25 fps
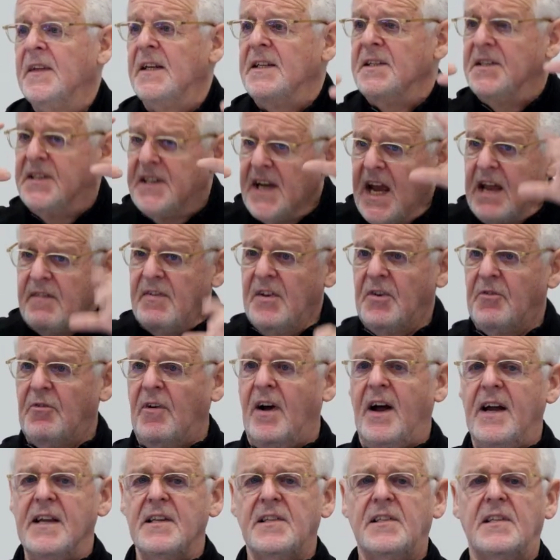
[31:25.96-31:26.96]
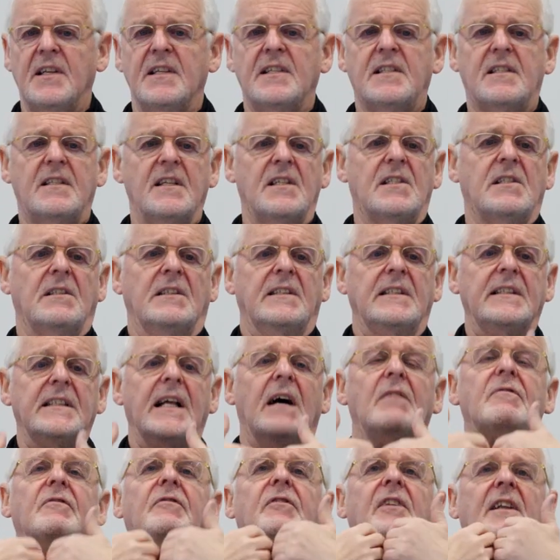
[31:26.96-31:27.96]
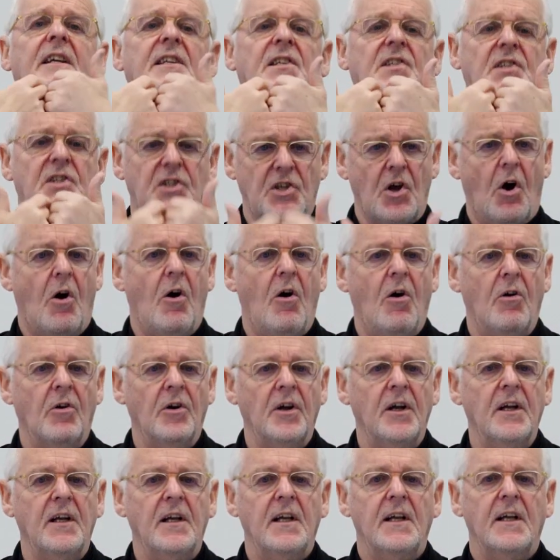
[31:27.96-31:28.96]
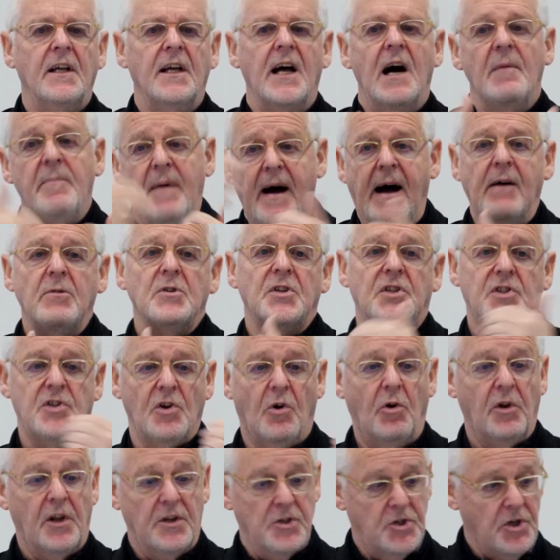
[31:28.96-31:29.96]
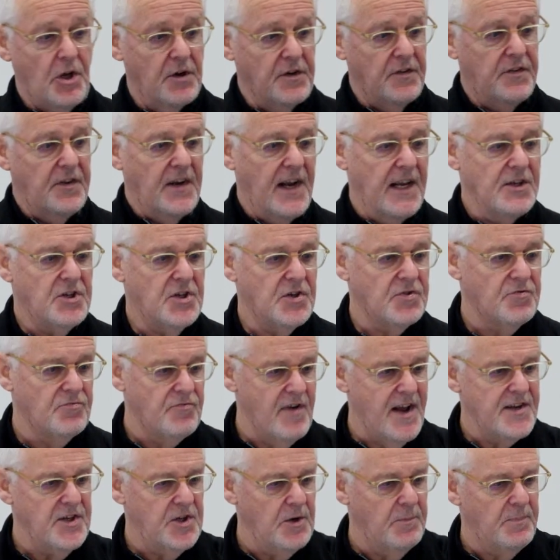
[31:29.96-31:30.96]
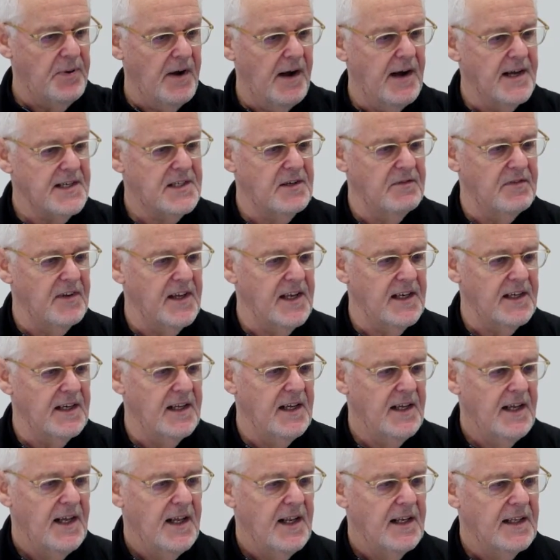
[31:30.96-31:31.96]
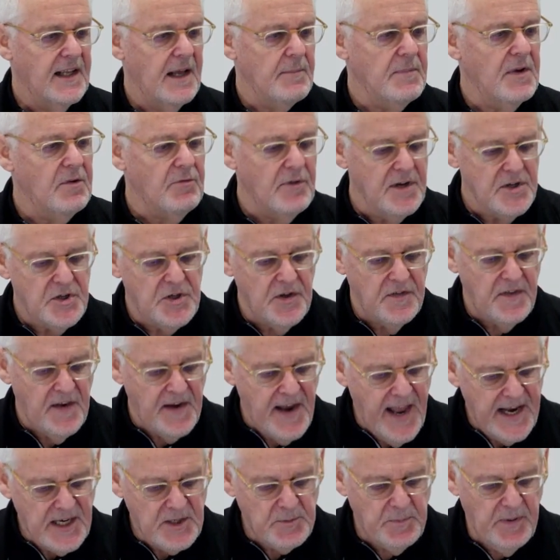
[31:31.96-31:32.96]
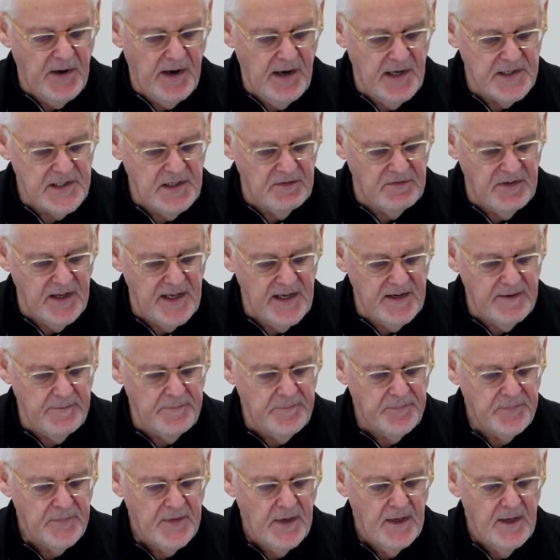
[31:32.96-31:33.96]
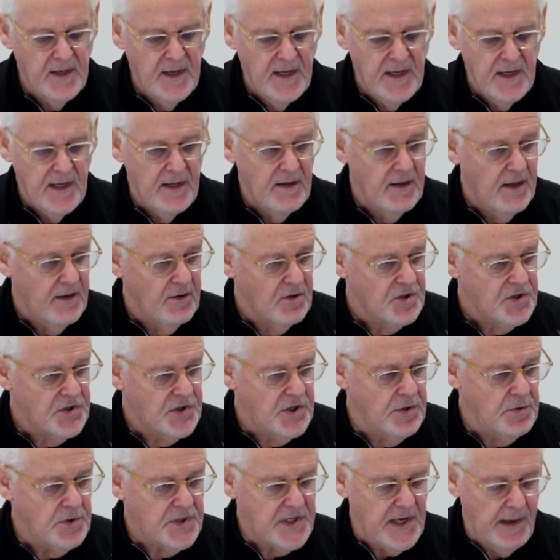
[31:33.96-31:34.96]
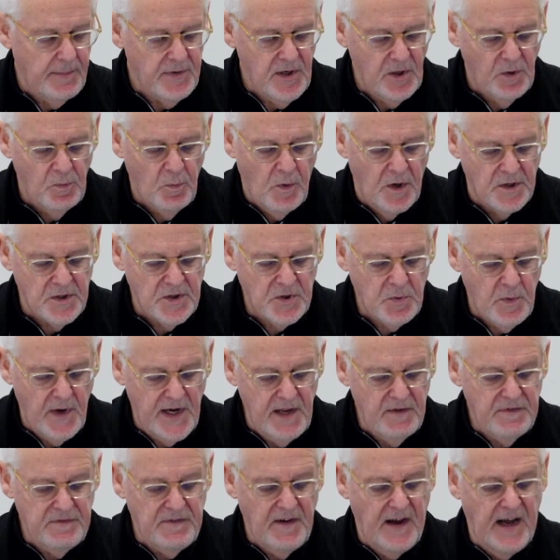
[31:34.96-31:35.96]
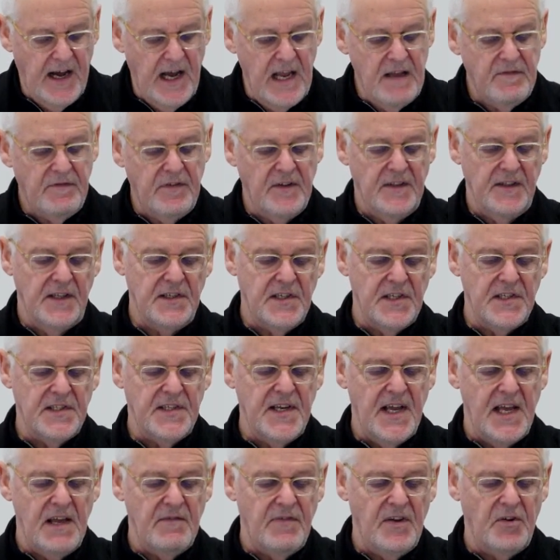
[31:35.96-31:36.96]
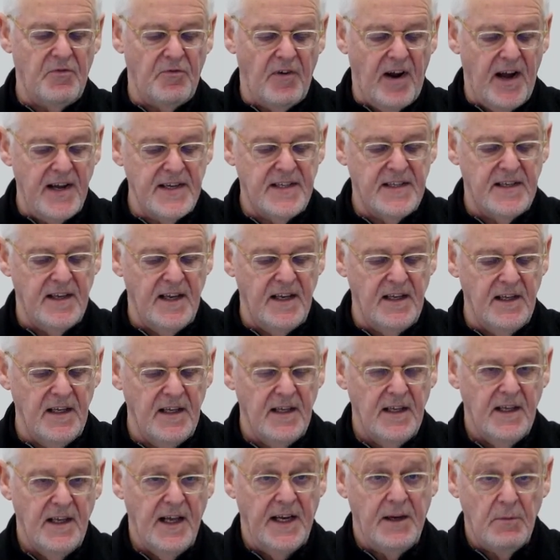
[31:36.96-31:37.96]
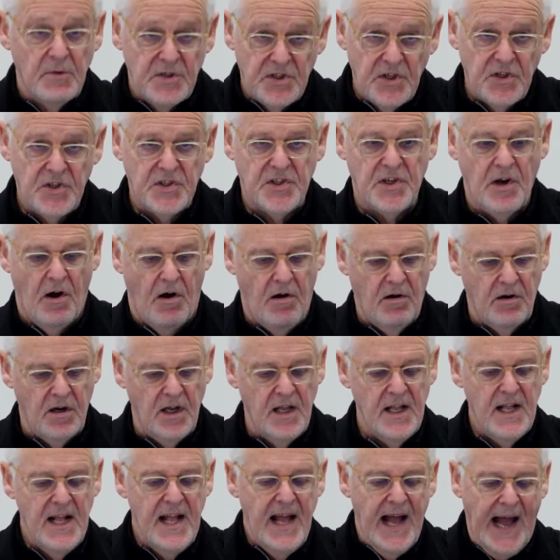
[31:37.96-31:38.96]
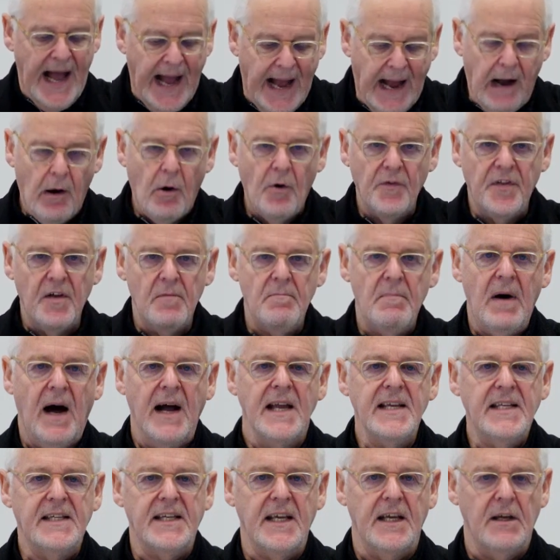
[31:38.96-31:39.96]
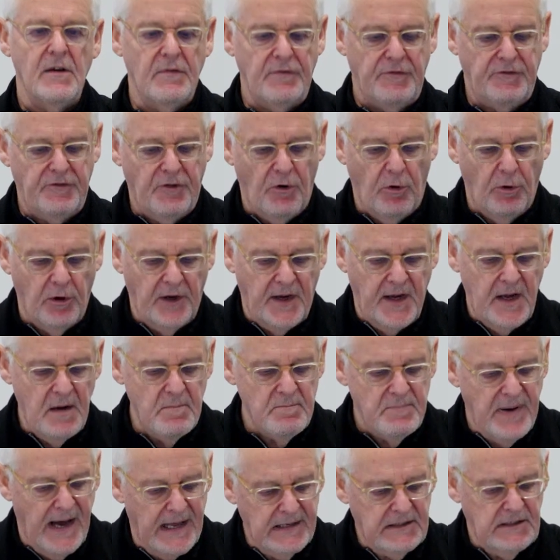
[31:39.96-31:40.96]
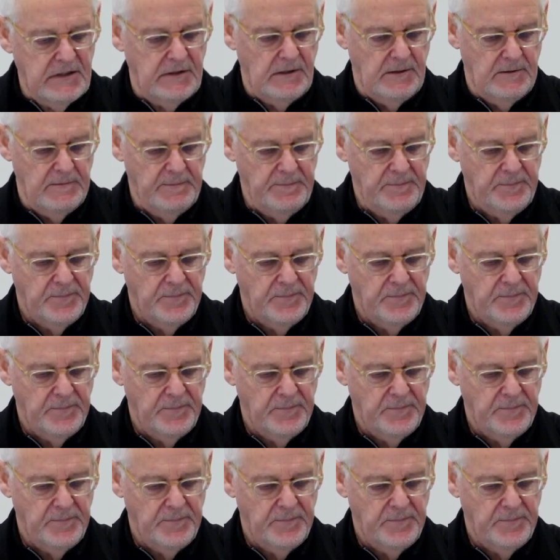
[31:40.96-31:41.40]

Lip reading: David writes this lovely song about Saul and Jonathan. I just read you part of it. Let me read you the next part of it. 2 Samuel 1:25. This is David writing, and it was a song. How the mighty have fallen in battle.